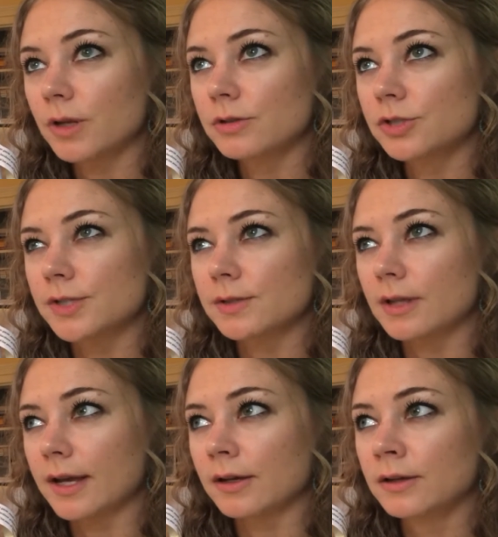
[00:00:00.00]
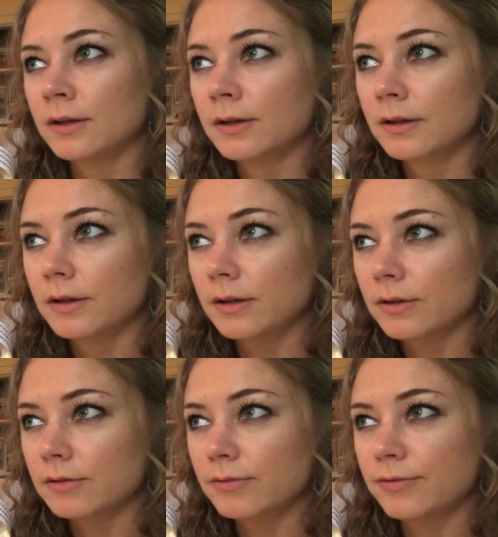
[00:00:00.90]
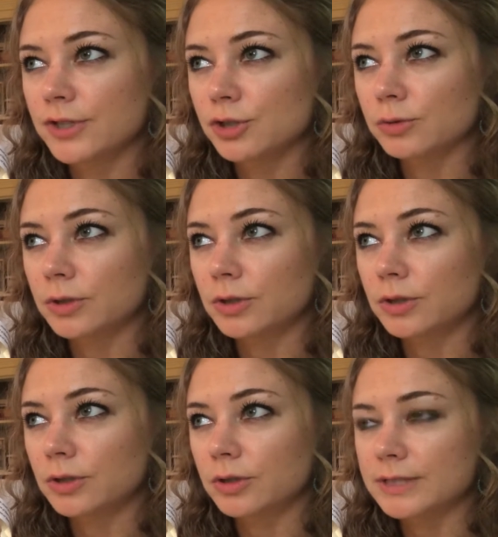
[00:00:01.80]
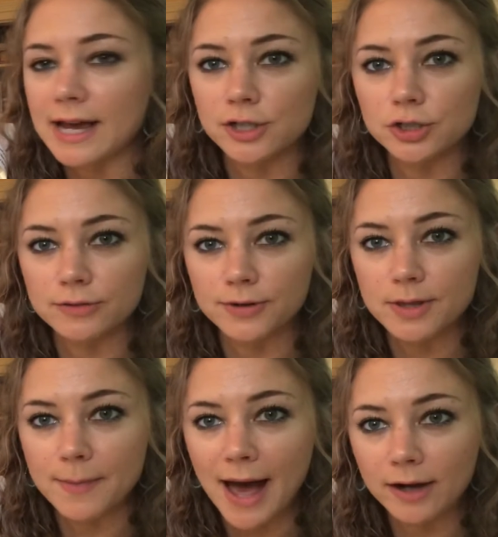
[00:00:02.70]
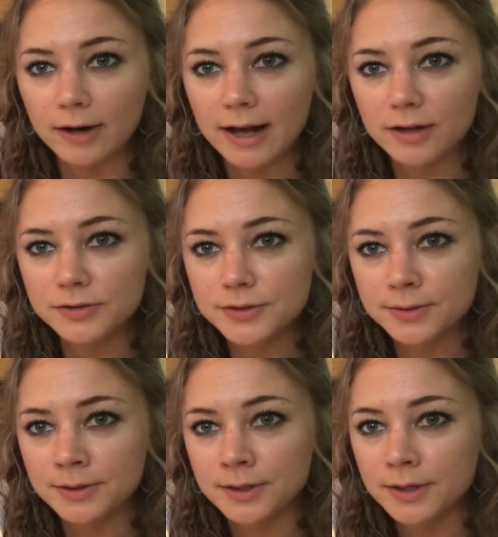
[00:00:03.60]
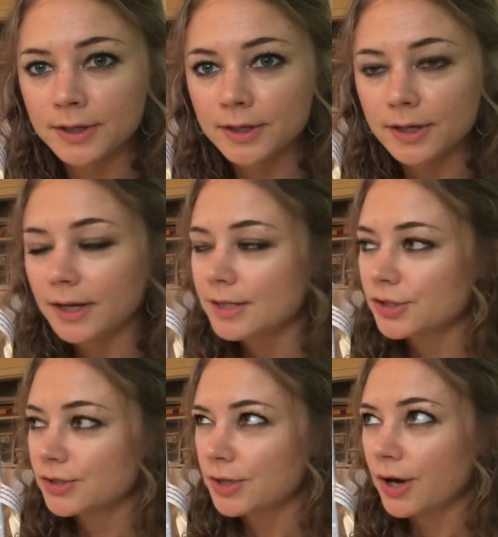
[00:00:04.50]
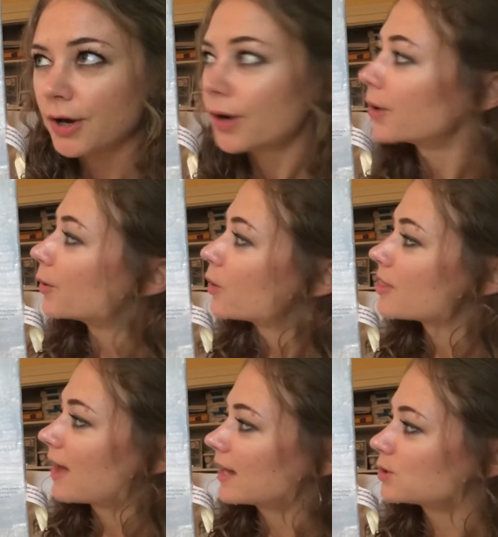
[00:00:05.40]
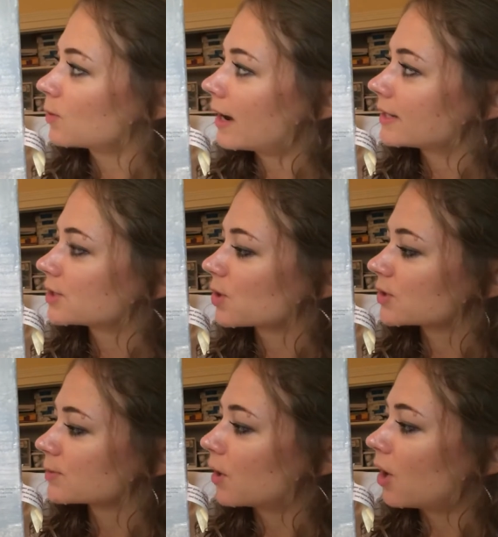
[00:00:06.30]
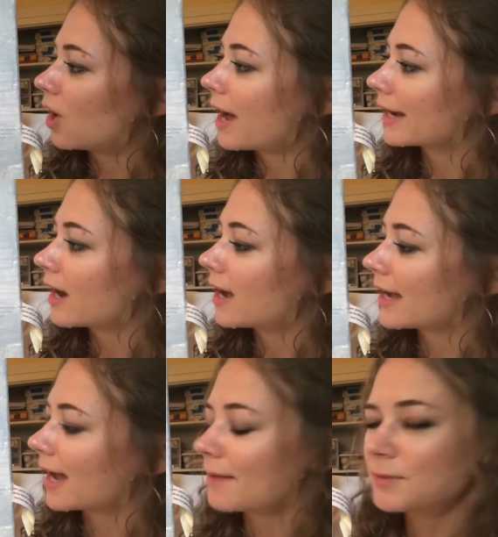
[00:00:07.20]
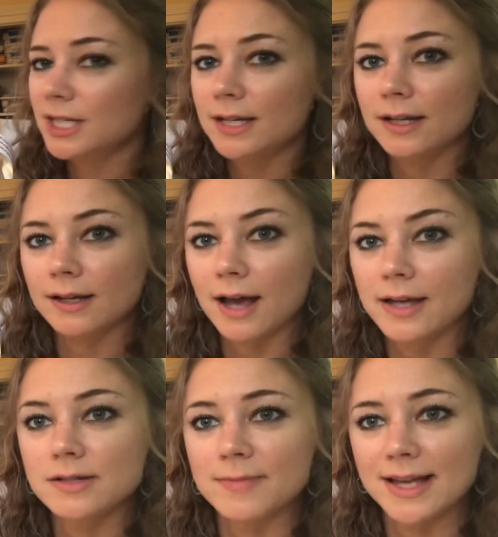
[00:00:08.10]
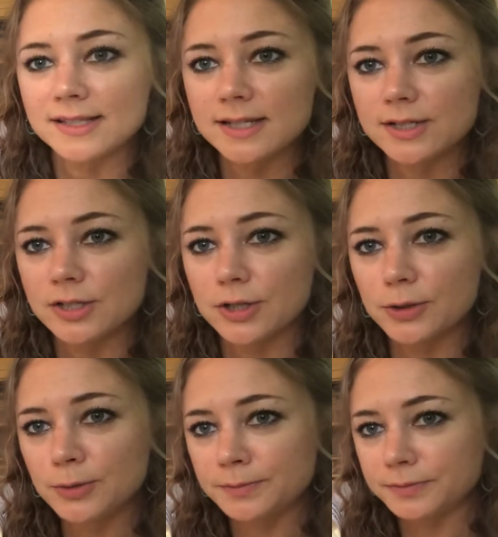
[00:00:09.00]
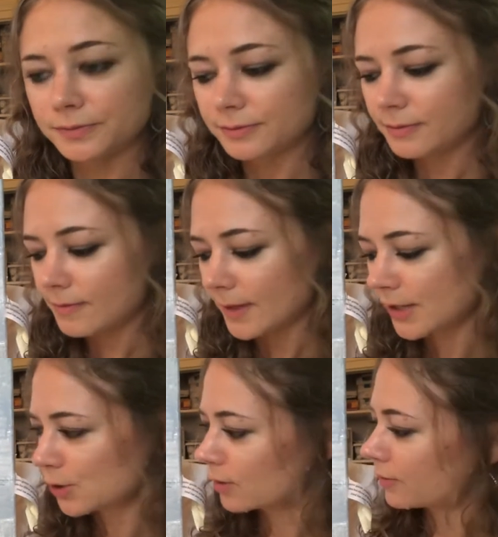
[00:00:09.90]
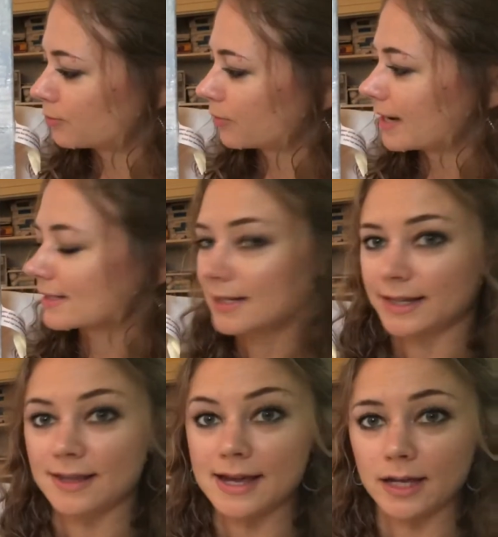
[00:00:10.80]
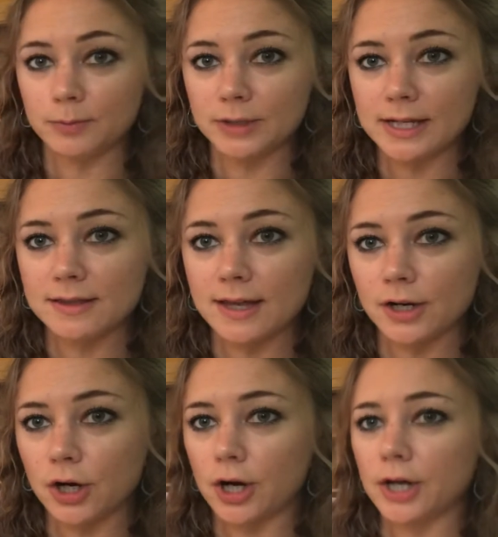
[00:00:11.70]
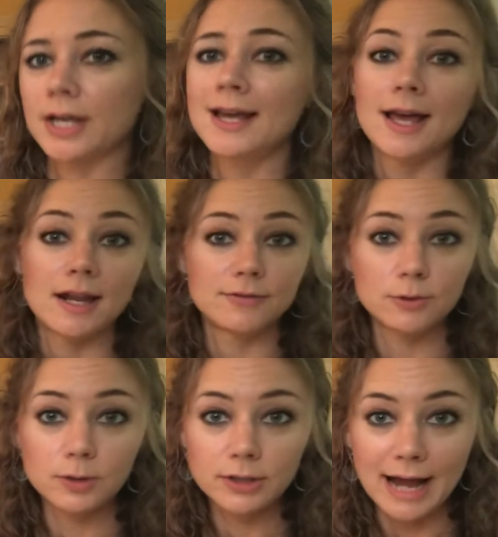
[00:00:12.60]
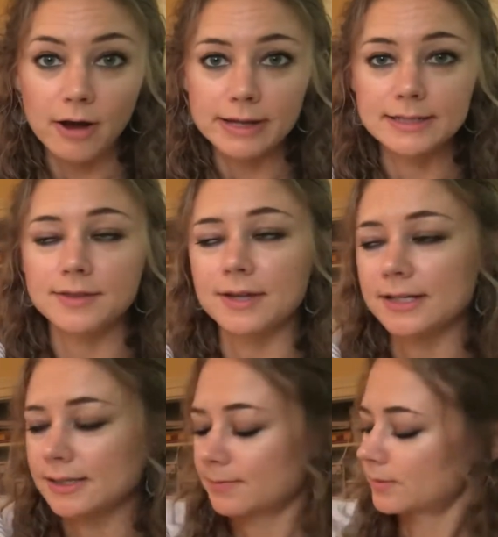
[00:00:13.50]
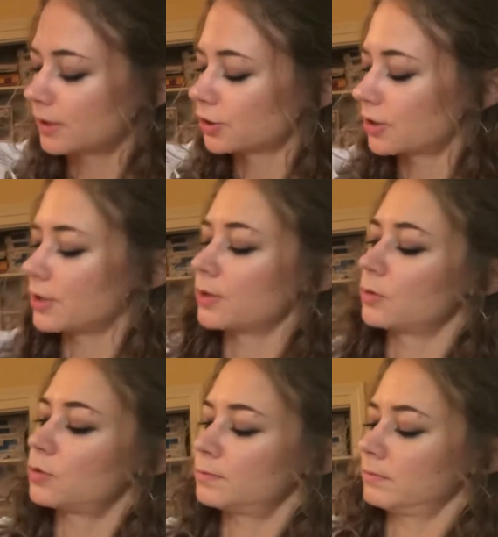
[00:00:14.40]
just like visual texture for the background. So that's why it's so small. I kept it kind of messy too. I sort of embraced like the ink bleed that occurred. And if you're wondering how I did this, I'll show you. Oop,